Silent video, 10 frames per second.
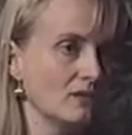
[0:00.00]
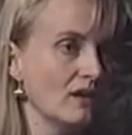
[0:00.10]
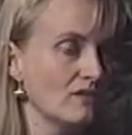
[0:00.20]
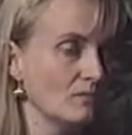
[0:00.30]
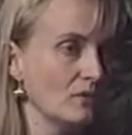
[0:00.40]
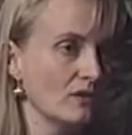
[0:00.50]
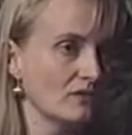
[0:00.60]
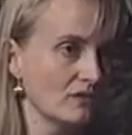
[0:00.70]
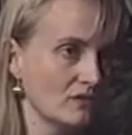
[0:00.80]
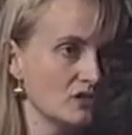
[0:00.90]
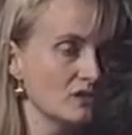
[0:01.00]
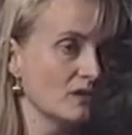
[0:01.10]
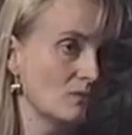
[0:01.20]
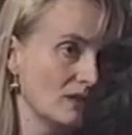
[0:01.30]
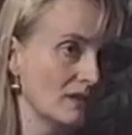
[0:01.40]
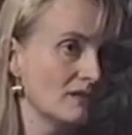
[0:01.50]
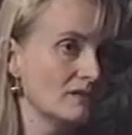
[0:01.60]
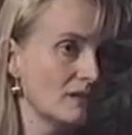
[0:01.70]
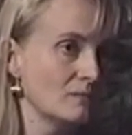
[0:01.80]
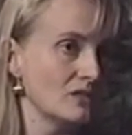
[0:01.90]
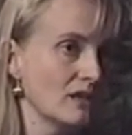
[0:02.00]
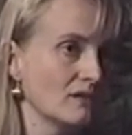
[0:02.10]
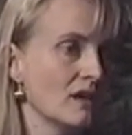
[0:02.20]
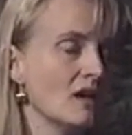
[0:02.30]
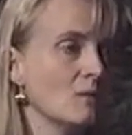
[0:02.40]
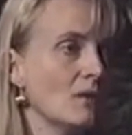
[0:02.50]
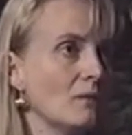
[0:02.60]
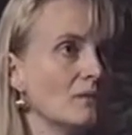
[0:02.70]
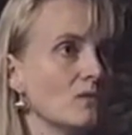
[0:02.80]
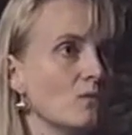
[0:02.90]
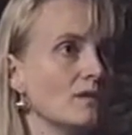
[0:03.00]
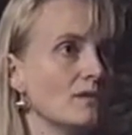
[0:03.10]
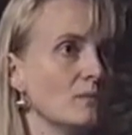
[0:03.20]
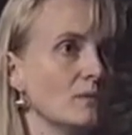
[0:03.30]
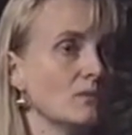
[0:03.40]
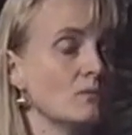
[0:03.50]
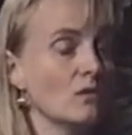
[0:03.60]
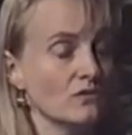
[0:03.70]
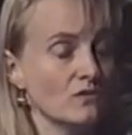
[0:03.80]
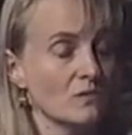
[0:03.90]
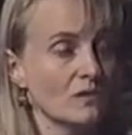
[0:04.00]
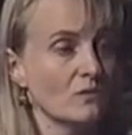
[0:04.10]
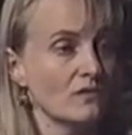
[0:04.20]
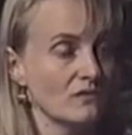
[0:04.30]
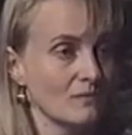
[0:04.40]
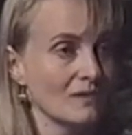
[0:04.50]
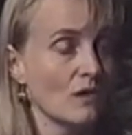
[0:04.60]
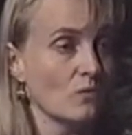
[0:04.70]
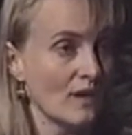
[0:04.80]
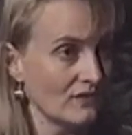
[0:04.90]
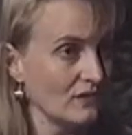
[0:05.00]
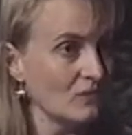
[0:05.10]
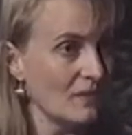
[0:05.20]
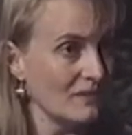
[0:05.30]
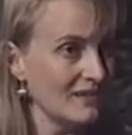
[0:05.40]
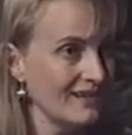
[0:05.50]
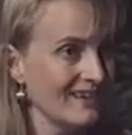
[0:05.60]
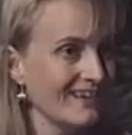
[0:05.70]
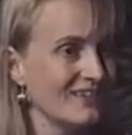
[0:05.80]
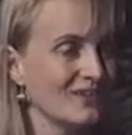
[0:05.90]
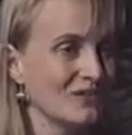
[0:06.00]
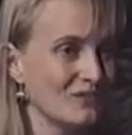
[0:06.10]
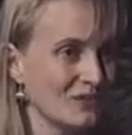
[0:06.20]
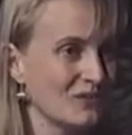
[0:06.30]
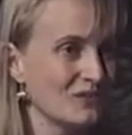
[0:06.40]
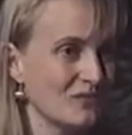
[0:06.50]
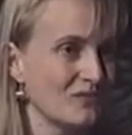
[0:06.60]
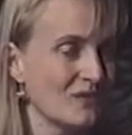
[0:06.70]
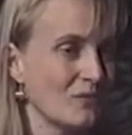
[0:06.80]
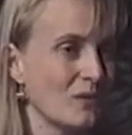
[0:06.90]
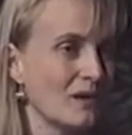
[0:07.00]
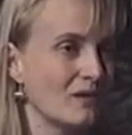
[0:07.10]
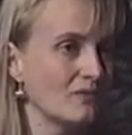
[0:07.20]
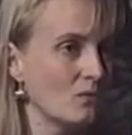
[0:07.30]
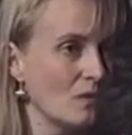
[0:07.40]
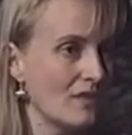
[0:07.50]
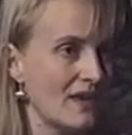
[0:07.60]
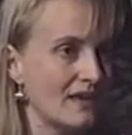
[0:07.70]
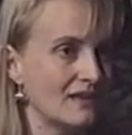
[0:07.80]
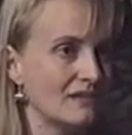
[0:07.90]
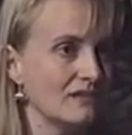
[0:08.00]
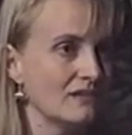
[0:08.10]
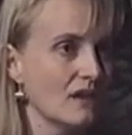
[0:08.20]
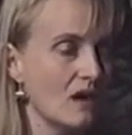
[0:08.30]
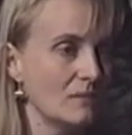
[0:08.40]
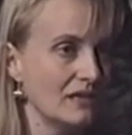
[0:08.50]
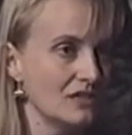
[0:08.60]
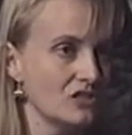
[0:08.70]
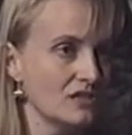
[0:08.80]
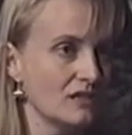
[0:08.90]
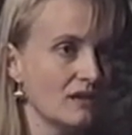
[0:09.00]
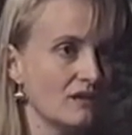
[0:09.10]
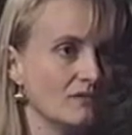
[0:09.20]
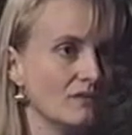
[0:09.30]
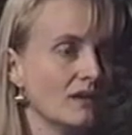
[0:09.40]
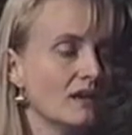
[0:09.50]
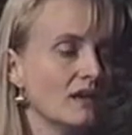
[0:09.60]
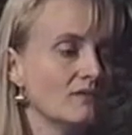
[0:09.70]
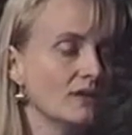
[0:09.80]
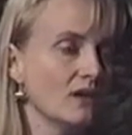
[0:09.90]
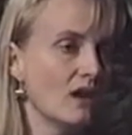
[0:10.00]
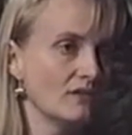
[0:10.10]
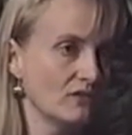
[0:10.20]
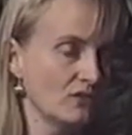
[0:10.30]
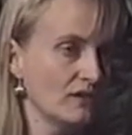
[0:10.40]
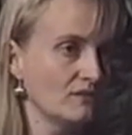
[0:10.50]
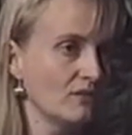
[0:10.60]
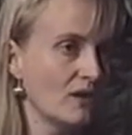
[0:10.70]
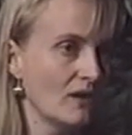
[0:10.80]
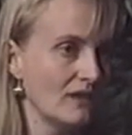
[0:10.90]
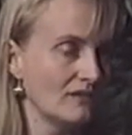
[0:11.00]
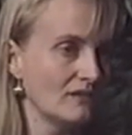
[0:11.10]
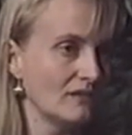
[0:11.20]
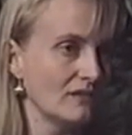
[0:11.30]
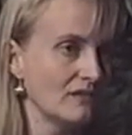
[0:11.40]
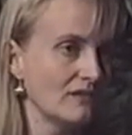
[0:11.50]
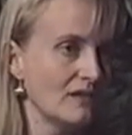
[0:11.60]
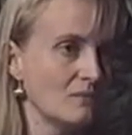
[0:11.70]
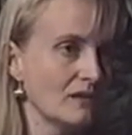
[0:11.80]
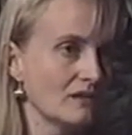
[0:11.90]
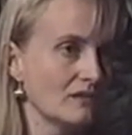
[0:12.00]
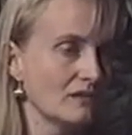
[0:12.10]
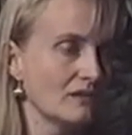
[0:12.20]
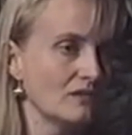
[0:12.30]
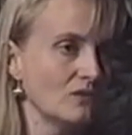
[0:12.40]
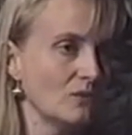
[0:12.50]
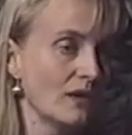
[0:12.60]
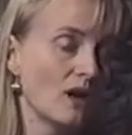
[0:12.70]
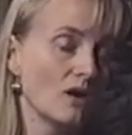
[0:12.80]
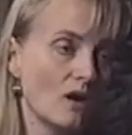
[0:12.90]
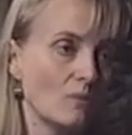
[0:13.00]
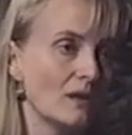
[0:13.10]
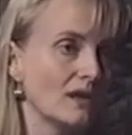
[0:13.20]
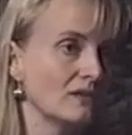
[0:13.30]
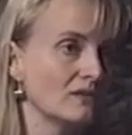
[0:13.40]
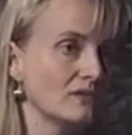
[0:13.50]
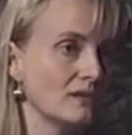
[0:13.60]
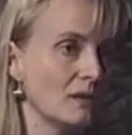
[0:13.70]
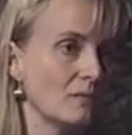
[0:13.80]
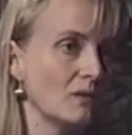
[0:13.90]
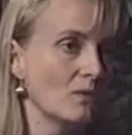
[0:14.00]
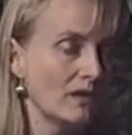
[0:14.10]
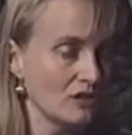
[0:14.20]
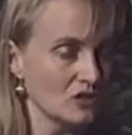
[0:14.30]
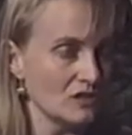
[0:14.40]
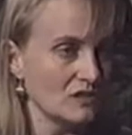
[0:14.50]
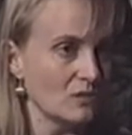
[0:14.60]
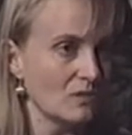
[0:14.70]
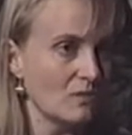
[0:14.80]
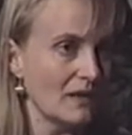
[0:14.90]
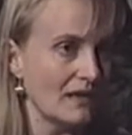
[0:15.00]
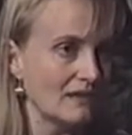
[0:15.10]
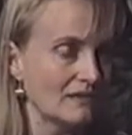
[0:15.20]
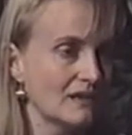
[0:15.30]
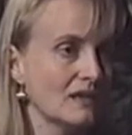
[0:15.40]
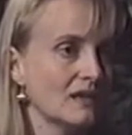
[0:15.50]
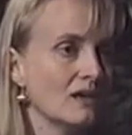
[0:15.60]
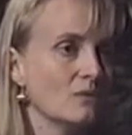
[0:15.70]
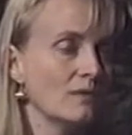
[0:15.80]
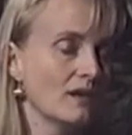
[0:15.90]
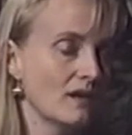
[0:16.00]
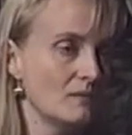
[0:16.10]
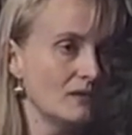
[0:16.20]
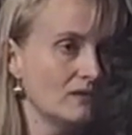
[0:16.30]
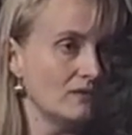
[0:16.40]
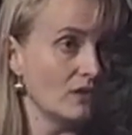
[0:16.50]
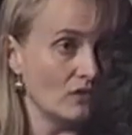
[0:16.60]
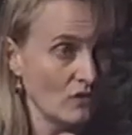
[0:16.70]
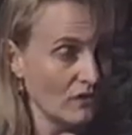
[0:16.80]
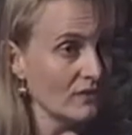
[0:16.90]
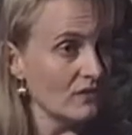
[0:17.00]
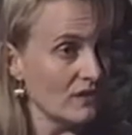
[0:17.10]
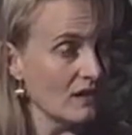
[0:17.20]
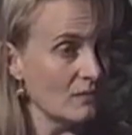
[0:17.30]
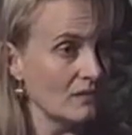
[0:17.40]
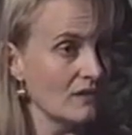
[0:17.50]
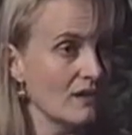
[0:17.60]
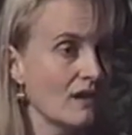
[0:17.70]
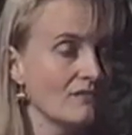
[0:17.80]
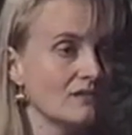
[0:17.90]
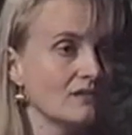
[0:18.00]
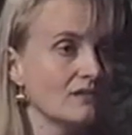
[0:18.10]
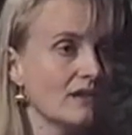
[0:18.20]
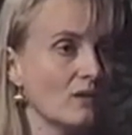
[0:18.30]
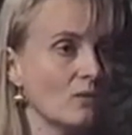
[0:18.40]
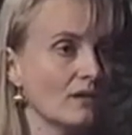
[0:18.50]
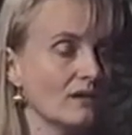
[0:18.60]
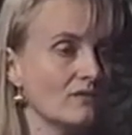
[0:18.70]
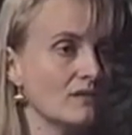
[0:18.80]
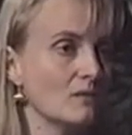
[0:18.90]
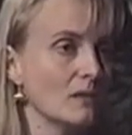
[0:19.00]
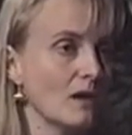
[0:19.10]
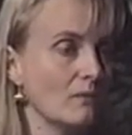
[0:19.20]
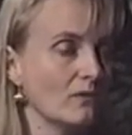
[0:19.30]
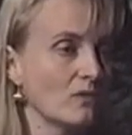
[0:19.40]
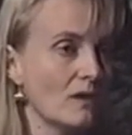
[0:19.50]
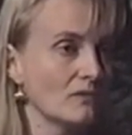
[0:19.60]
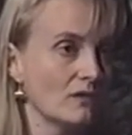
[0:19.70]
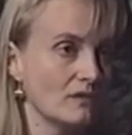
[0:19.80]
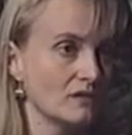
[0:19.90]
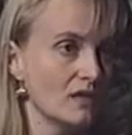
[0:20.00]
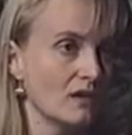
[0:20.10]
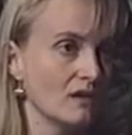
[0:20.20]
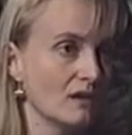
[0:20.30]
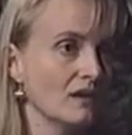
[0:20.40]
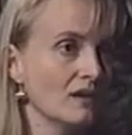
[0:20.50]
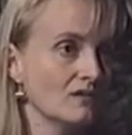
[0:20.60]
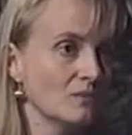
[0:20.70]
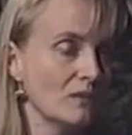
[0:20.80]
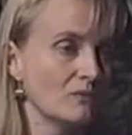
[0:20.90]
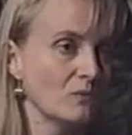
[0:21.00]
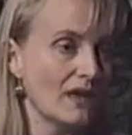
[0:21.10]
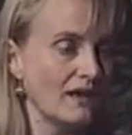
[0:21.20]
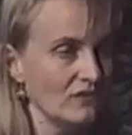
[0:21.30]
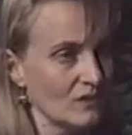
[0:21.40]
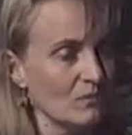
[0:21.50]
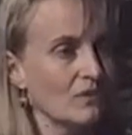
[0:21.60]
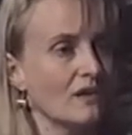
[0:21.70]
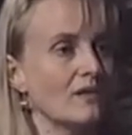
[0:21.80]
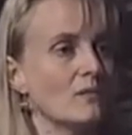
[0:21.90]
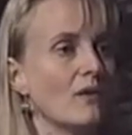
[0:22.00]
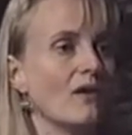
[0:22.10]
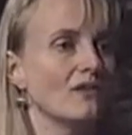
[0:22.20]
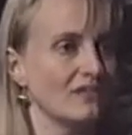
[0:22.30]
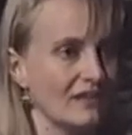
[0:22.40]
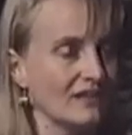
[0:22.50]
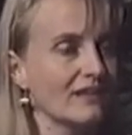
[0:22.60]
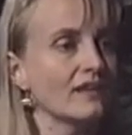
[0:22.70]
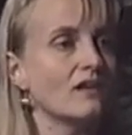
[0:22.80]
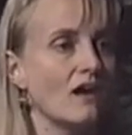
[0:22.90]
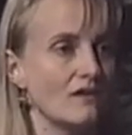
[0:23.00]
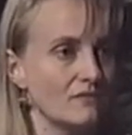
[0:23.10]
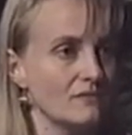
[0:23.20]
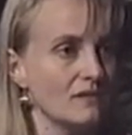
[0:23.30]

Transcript: There are a lot of books and literature you can read on the subject. Probably the one that people are most familiar with is something called Rescue Remedy. I don't know if you're aware of what that is. It's a combination of very concentrated flower essences that they mix into an alcohol base. And what I usually do with pets when they come in and they're very nervous, they come into the office, is I will give them a couple of drops on their tongue. Sometimes with cats you can put it on their paws and they lick it off.